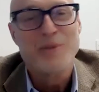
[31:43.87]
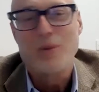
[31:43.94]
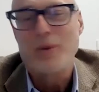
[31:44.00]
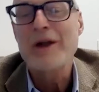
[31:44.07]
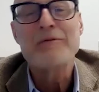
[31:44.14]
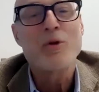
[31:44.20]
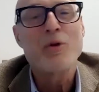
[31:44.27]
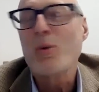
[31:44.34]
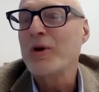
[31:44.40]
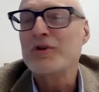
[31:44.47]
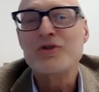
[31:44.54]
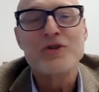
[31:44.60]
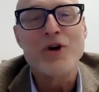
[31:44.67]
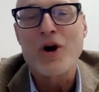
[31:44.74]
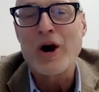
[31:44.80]
whatever the
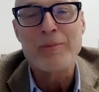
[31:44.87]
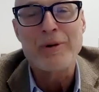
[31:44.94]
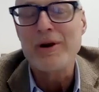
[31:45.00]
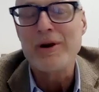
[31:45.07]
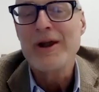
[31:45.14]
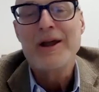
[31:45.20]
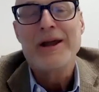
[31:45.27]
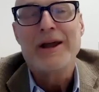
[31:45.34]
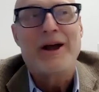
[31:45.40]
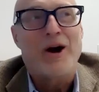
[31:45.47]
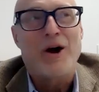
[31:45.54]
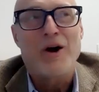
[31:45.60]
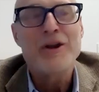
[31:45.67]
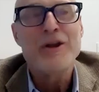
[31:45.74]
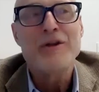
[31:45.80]
ones are. But
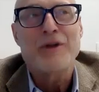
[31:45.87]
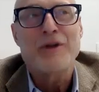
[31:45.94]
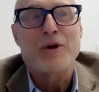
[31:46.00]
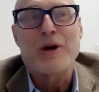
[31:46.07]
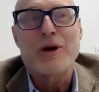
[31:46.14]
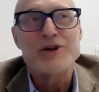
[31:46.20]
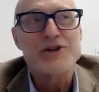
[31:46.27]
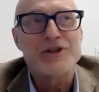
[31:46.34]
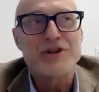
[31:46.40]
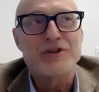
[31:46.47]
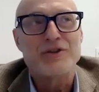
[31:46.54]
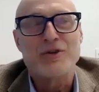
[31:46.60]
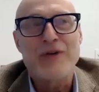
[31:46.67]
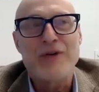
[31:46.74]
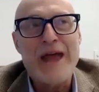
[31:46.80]
all you, the question
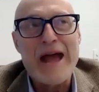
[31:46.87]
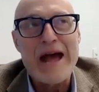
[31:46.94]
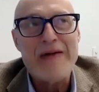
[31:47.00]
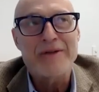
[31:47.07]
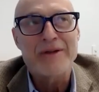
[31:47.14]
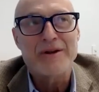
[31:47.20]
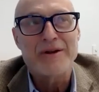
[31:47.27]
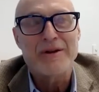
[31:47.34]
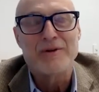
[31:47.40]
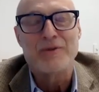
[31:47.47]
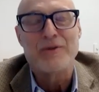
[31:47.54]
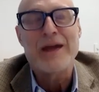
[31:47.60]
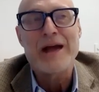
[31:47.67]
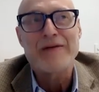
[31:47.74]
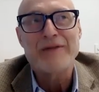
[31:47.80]
is, do they have it? Do
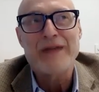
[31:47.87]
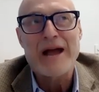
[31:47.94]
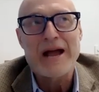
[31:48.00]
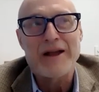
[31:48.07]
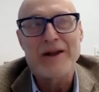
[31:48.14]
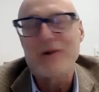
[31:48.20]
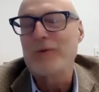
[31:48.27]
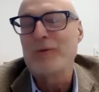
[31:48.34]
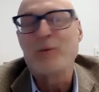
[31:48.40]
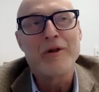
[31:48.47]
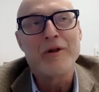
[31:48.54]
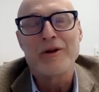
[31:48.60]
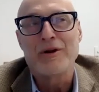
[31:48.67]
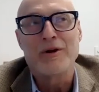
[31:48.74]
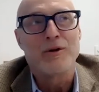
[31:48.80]
they have cash? You know,
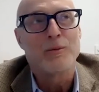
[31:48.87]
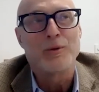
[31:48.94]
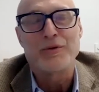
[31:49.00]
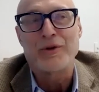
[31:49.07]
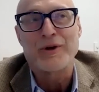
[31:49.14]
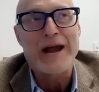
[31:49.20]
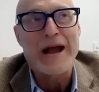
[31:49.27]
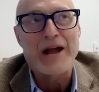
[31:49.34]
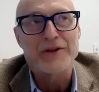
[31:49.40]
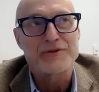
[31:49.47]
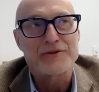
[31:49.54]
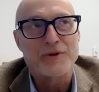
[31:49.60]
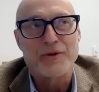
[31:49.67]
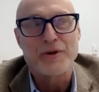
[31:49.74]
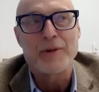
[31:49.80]
what are they going to do with their
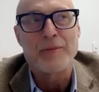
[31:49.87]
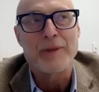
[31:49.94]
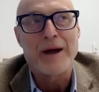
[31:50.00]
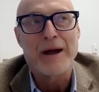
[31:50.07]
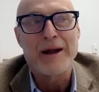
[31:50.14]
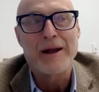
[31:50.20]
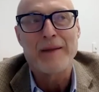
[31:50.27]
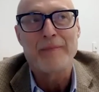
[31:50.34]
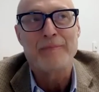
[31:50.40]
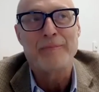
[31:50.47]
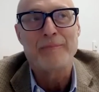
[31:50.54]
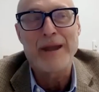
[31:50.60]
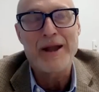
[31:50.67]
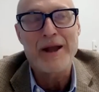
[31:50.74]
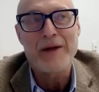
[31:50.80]
cash flow? They're going to buy debt,
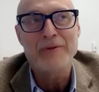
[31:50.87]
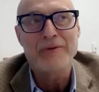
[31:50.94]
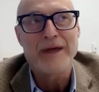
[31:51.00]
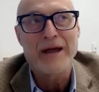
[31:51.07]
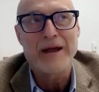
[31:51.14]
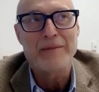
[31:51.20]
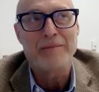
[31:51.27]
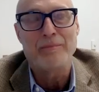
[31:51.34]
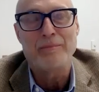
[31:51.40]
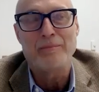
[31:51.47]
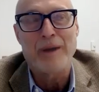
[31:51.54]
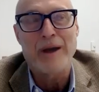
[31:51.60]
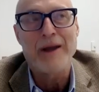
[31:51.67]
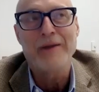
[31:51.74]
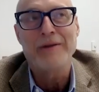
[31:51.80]
pay down debt,
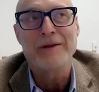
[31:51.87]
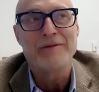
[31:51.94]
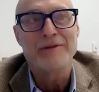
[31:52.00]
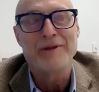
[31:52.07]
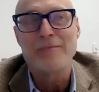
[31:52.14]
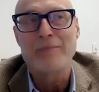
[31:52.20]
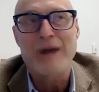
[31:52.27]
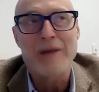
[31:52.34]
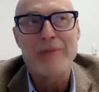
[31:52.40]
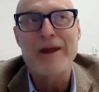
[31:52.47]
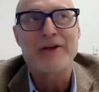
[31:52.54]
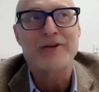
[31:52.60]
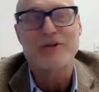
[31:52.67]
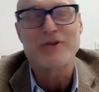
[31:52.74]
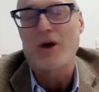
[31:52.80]
buy a dividend, buy
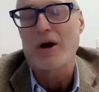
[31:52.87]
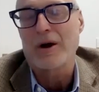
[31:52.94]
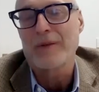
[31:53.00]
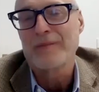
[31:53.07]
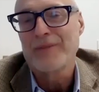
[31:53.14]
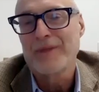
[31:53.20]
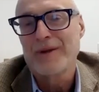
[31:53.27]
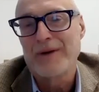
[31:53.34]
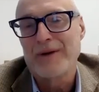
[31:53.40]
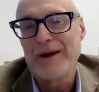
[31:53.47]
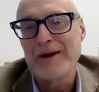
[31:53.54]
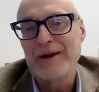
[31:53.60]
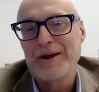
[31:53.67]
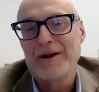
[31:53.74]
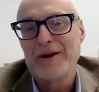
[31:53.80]
back stock,
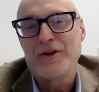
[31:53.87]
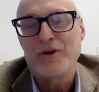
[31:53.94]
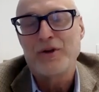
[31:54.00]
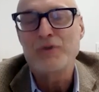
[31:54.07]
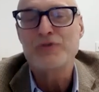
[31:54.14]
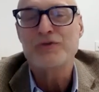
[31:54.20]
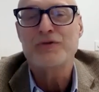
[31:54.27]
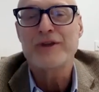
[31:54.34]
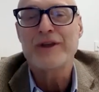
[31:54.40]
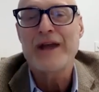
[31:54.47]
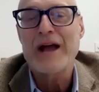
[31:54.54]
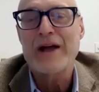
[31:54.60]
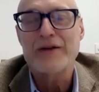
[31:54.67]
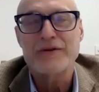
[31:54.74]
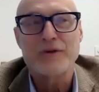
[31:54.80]
right? Huge free
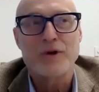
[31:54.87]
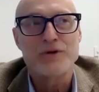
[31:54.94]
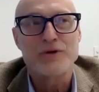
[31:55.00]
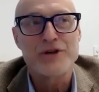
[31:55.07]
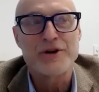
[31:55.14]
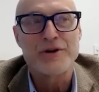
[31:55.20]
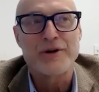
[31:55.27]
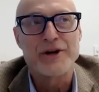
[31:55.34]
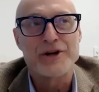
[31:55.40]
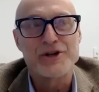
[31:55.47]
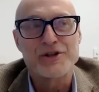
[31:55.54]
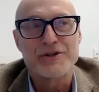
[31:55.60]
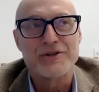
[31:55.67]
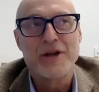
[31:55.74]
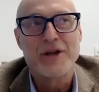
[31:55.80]
cash flow
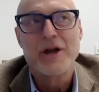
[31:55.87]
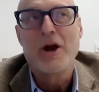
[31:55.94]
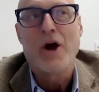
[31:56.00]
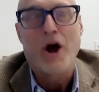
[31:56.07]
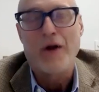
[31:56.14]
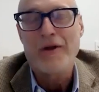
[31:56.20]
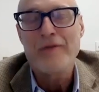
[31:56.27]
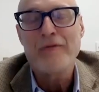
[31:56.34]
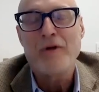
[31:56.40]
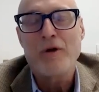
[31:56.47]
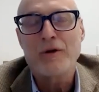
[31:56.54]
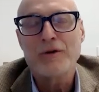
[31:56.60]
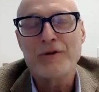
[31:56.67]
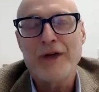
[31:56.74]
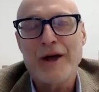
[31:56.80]
generations. Are they
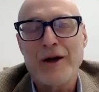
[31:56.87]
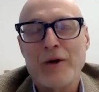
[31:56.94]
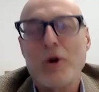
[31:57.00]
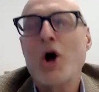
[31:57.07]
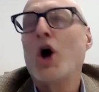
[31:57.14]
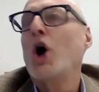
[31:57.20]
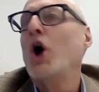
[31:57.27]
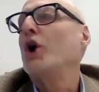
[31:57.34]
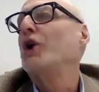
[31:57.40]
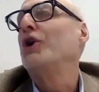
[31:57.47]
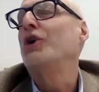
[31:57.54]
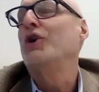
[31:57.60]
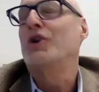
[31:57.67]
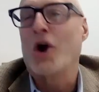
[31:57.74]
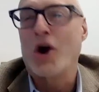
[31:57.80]
volatile?
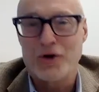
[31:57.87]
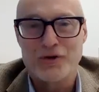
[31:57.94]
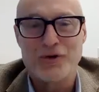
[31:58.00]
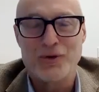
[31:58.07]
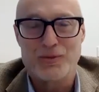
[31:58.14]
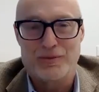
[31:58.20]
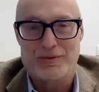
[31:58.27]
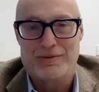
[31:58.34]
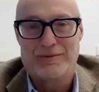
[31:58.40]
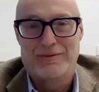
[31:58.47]
Darn toot,